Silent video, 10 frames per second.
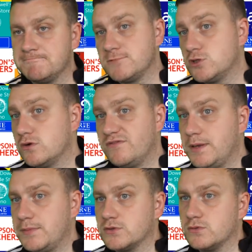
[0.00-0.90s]
So if
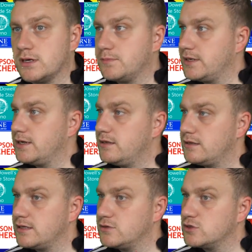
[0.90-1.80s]
people don't want to be here,
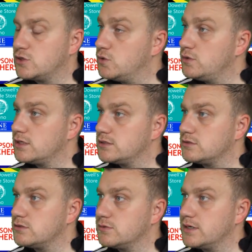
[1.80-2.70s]
then they just go, and that's just the